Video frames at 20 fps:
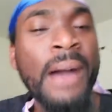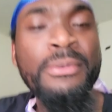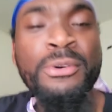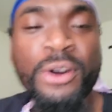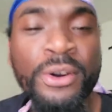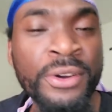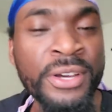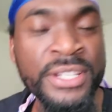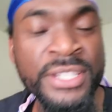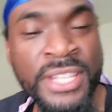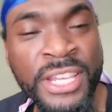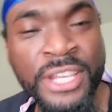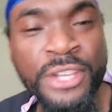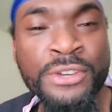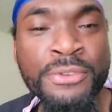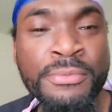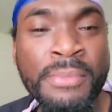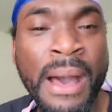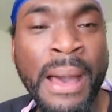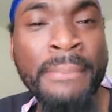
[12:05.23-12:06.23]
I'm going to
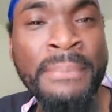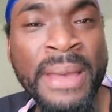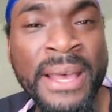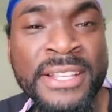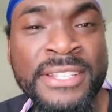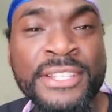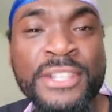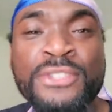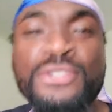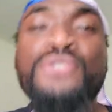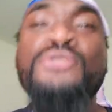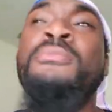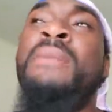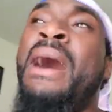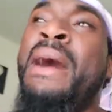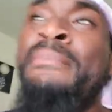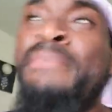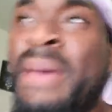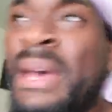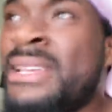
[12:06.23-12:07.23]
continue my best to do
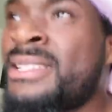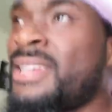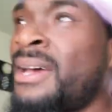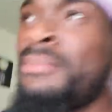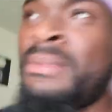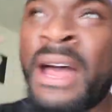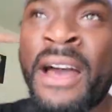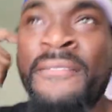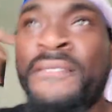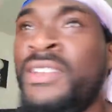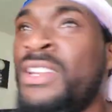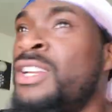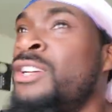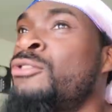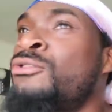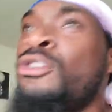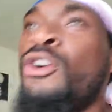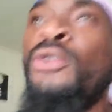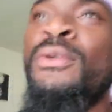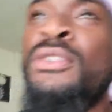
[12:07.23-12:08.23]
my best. I'm not going to
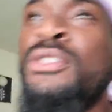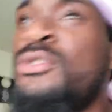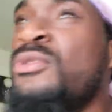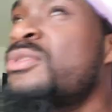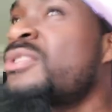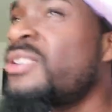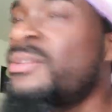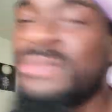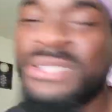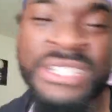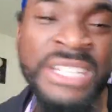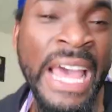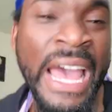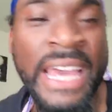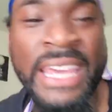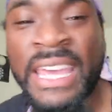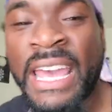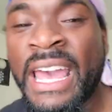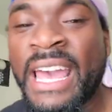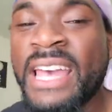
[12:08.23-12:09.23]
grow into some
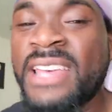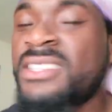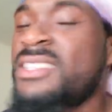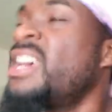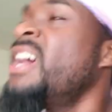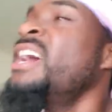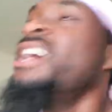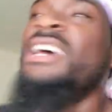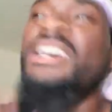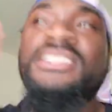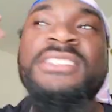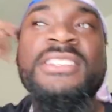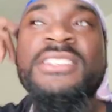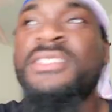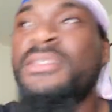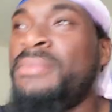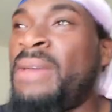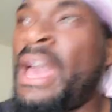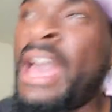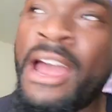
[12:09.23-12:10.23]
jackass, into
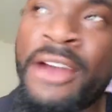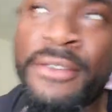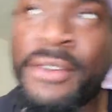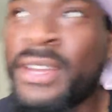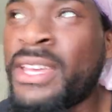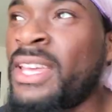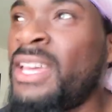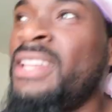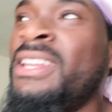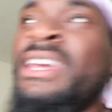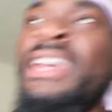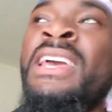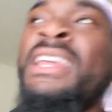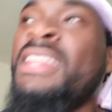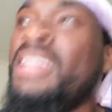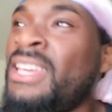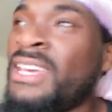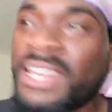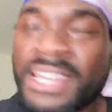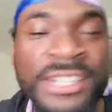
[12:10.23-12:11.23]
some arrogant
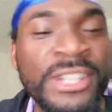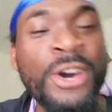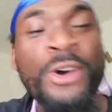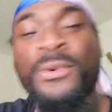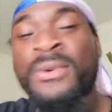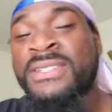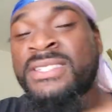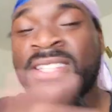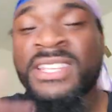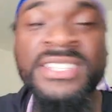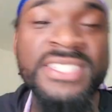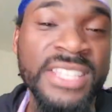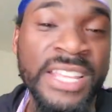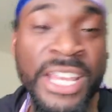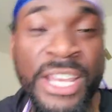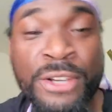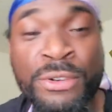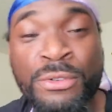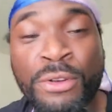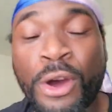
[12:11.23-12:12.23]
idiot. No, as this
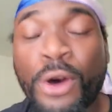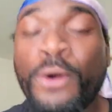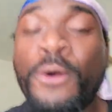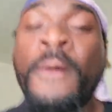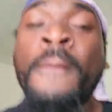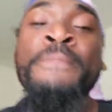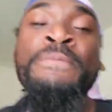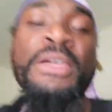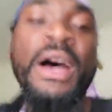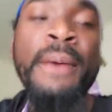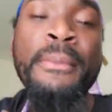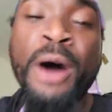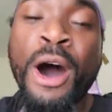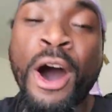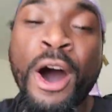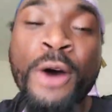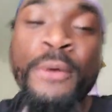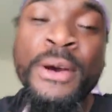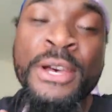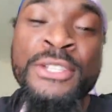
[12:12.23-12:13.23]
thing grow, I'm
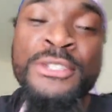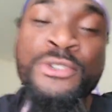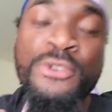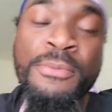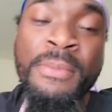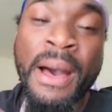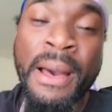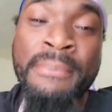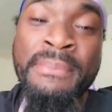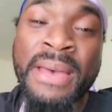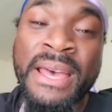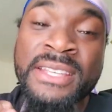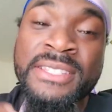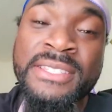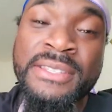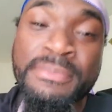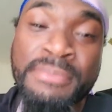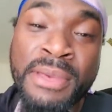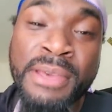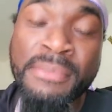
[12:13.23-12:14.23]
always do my
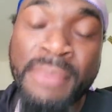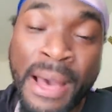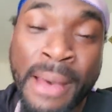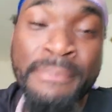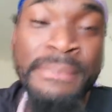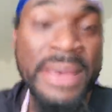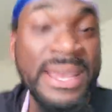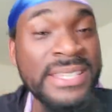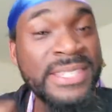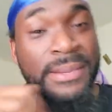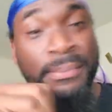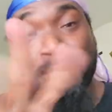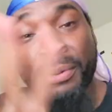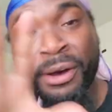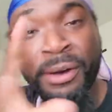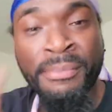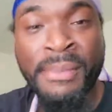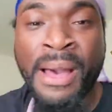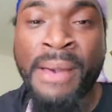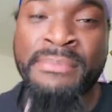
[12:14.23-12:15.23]
best to be my best and
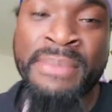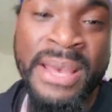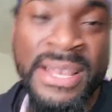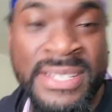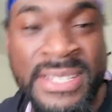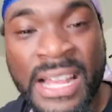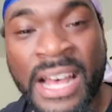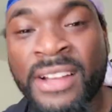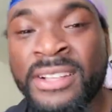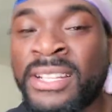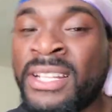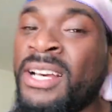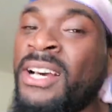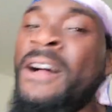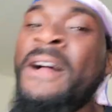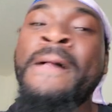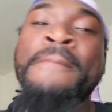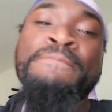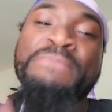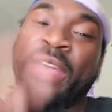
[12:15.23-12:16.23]
put my best out
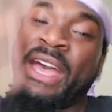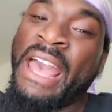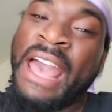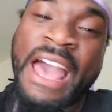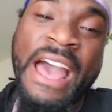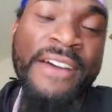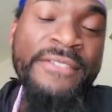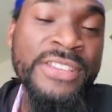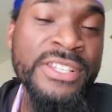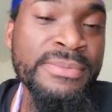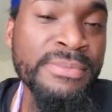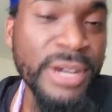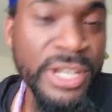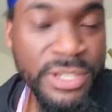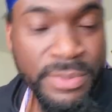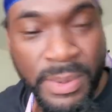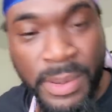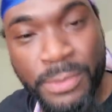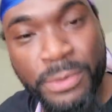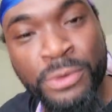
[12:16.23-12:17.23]
there and have as
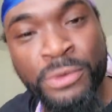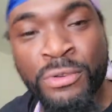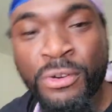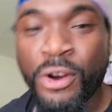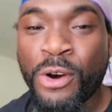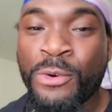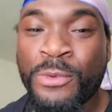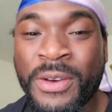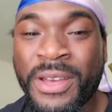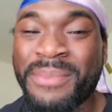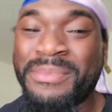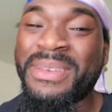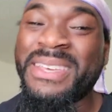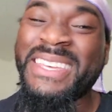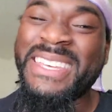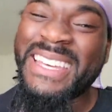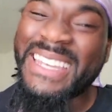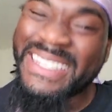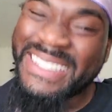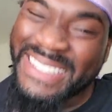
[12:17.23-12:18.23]
much people grow with me.
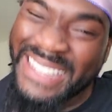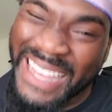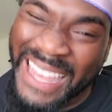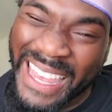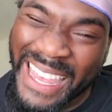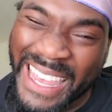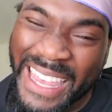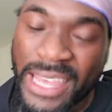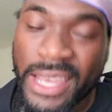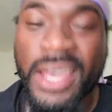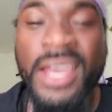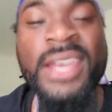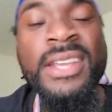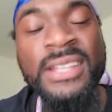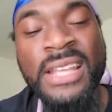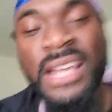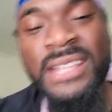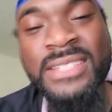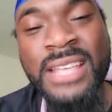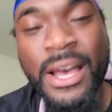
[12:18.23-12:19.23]
You dig?
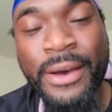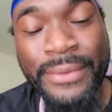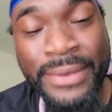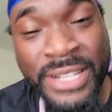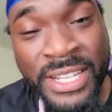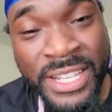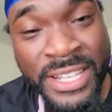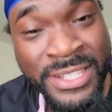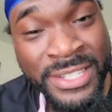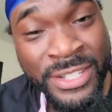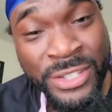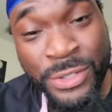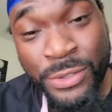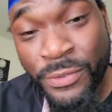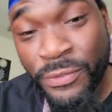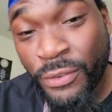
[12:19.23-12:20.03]
That's how it is. It's